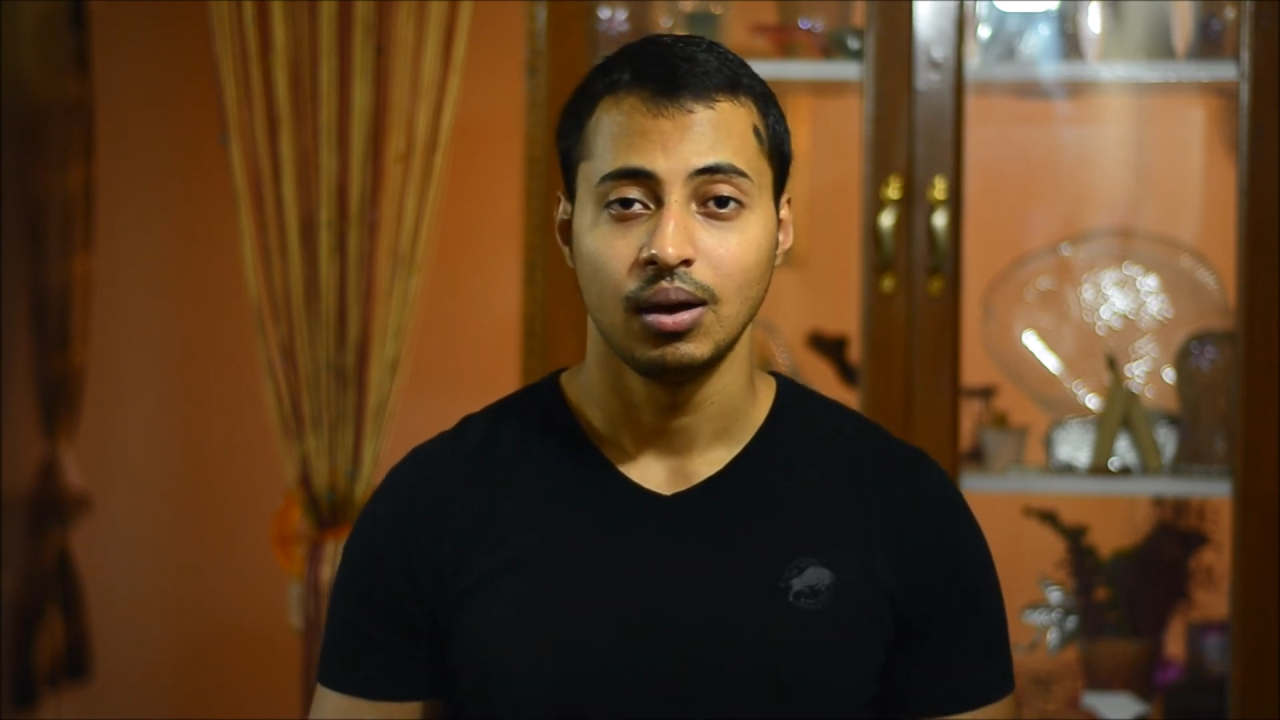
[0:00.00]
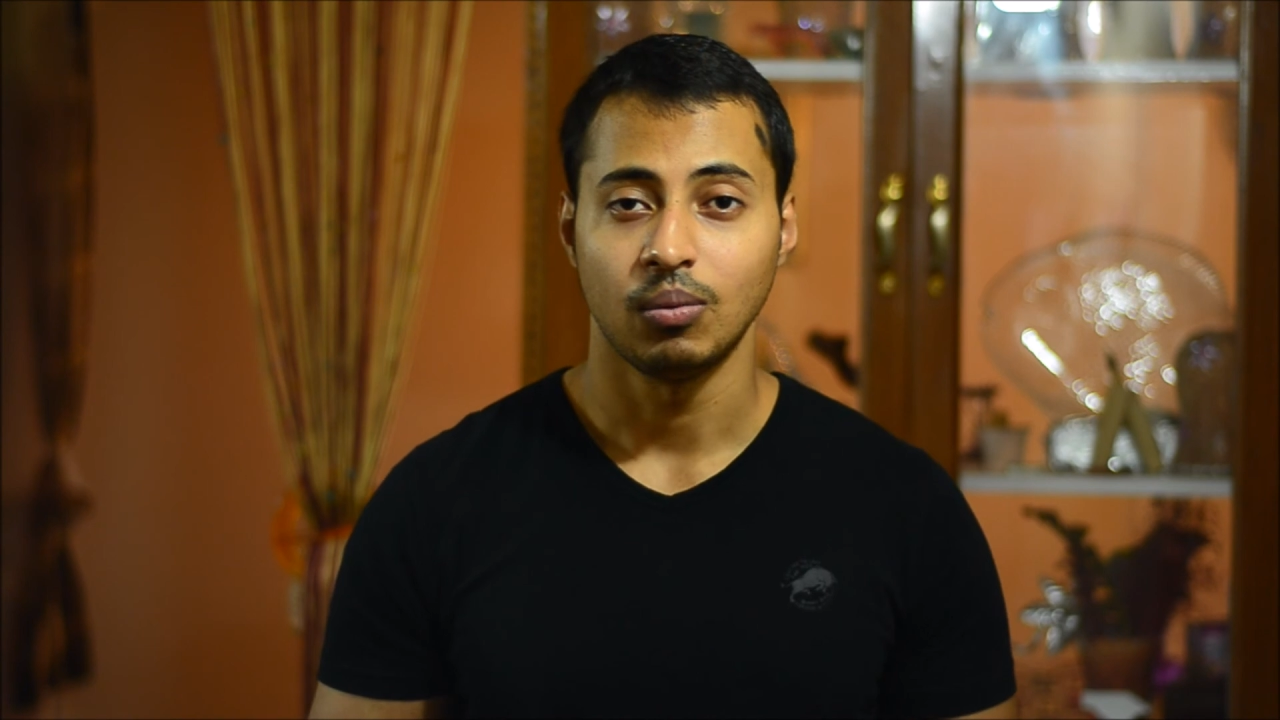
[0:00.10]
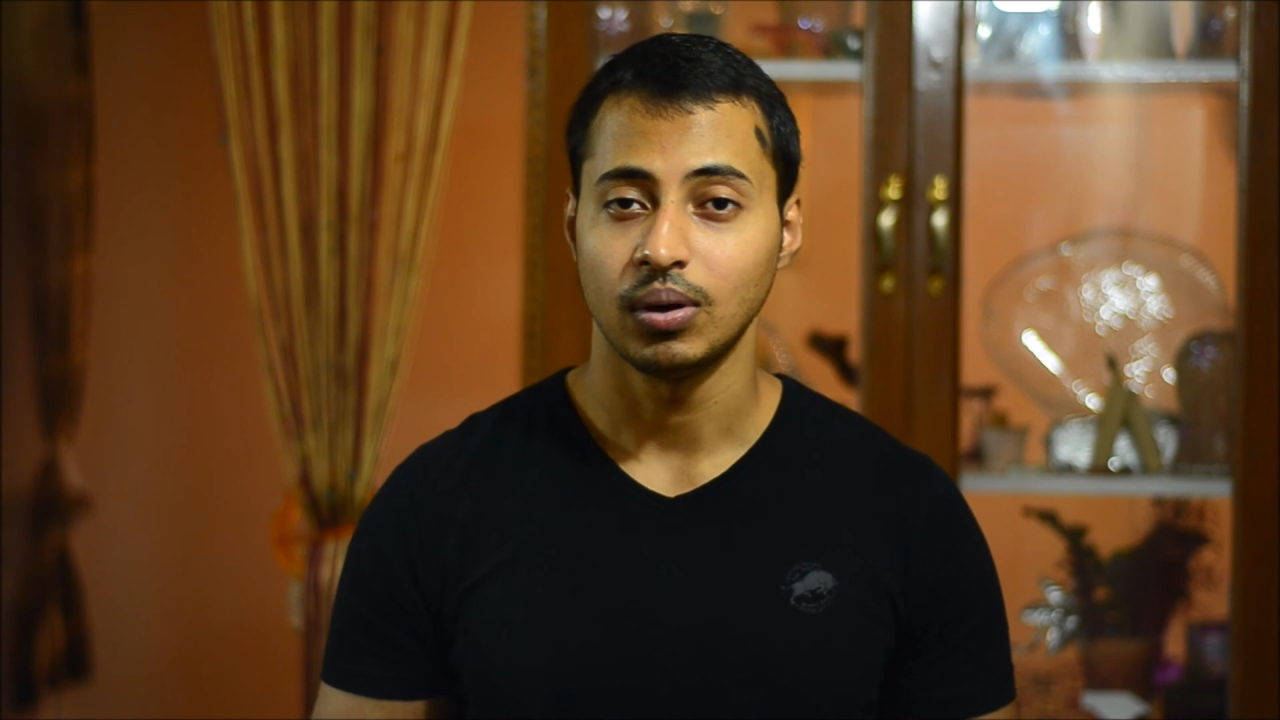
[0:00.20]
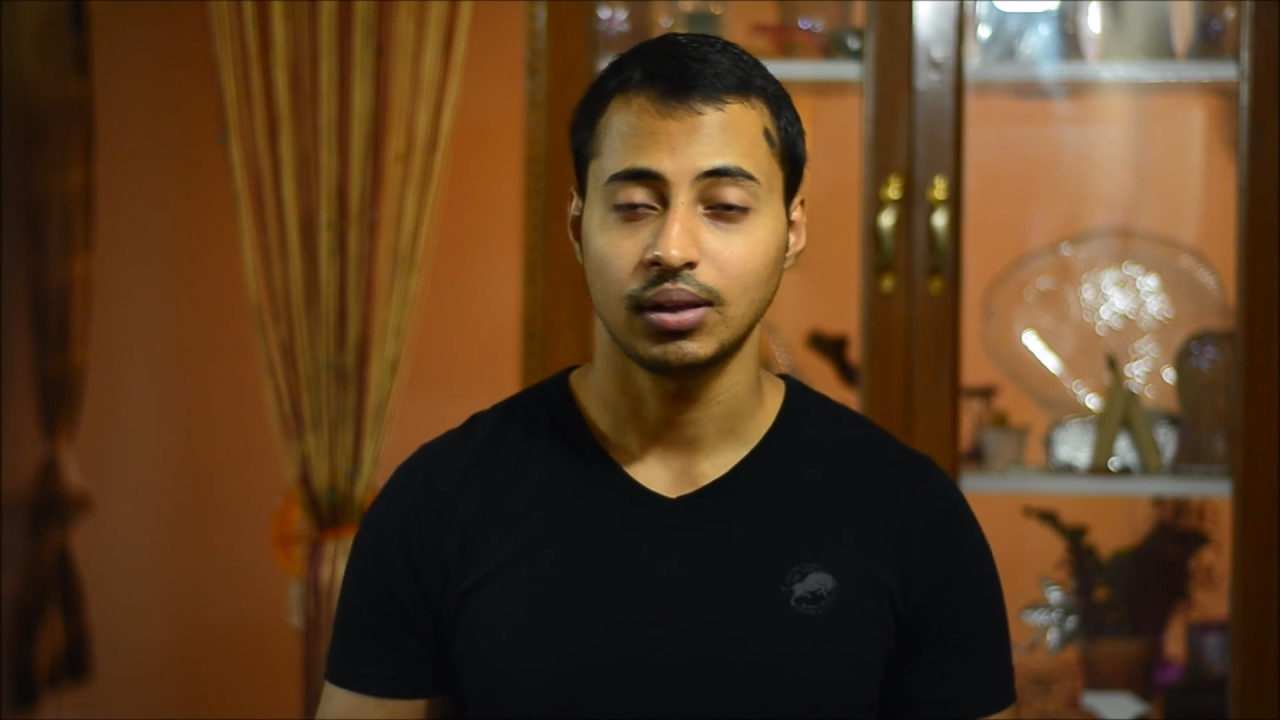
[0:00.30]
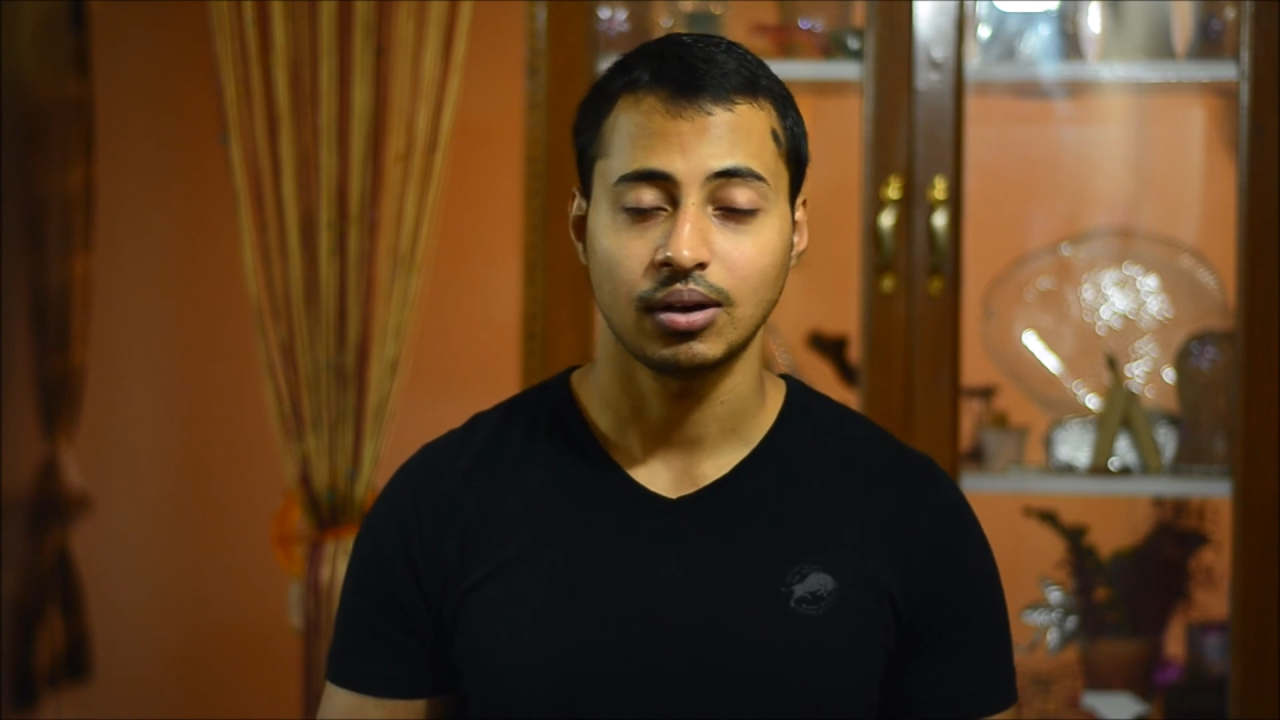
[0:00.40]

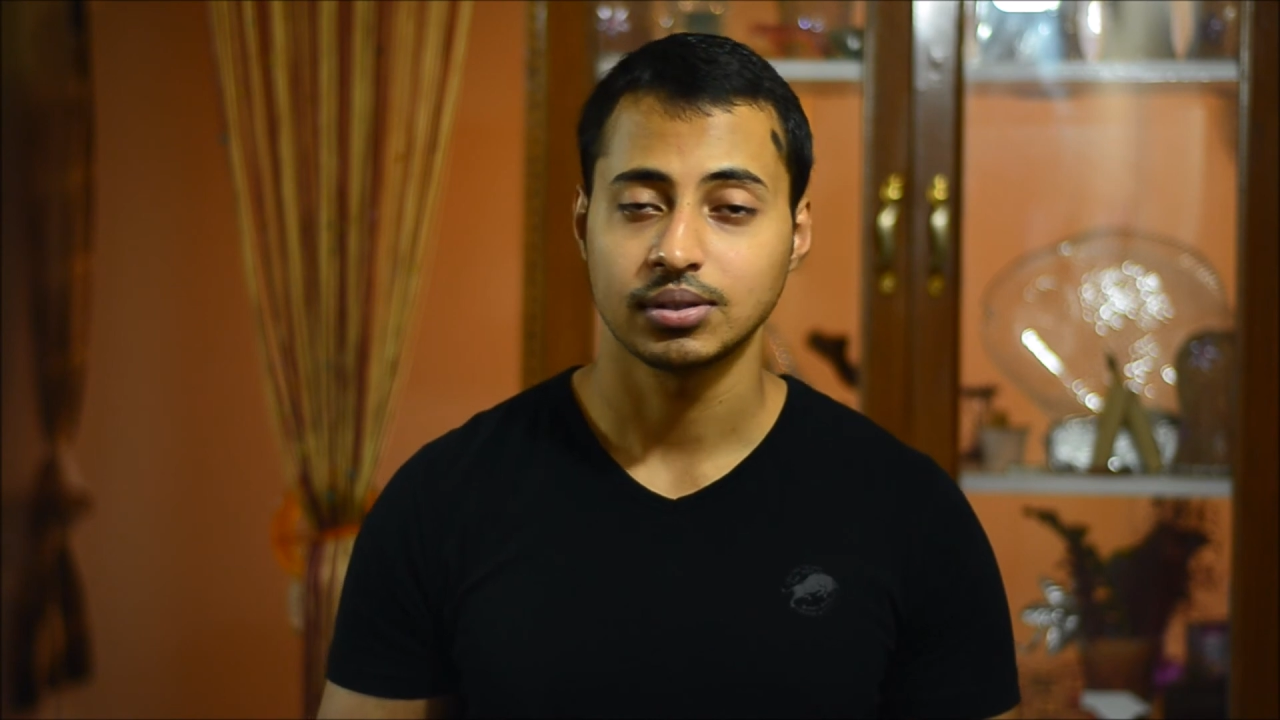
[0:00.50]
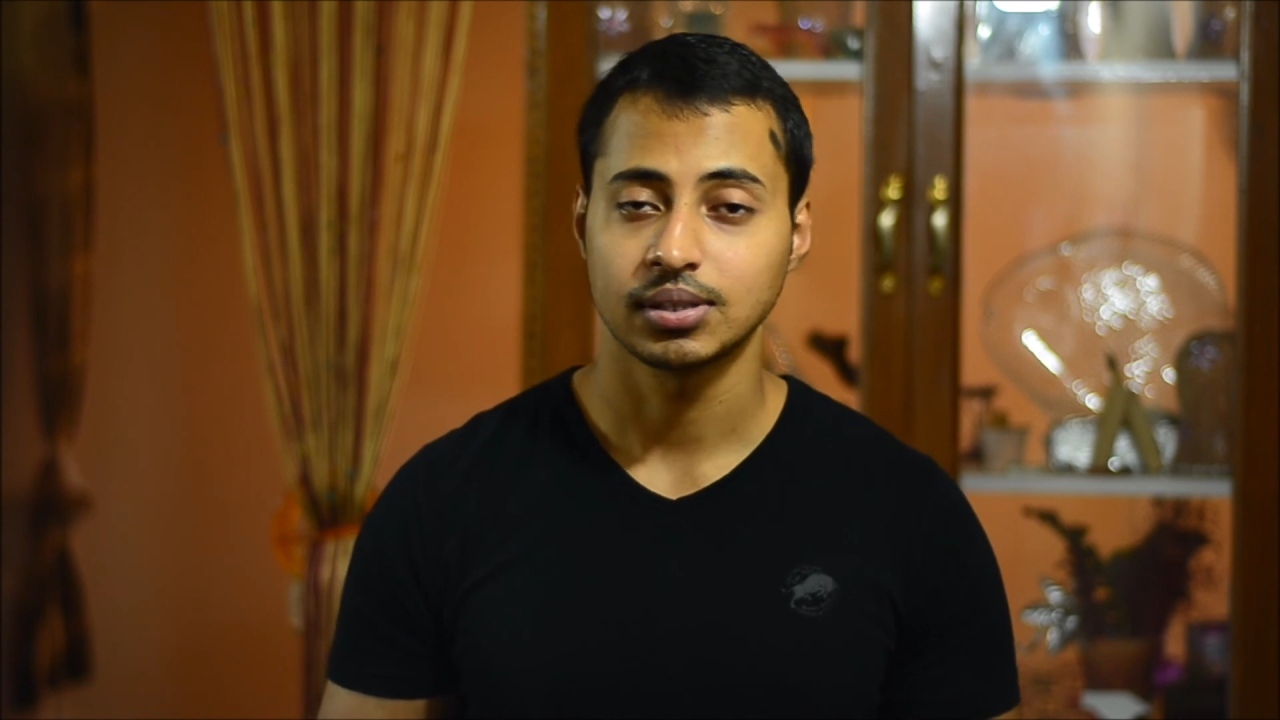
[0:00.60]
1,000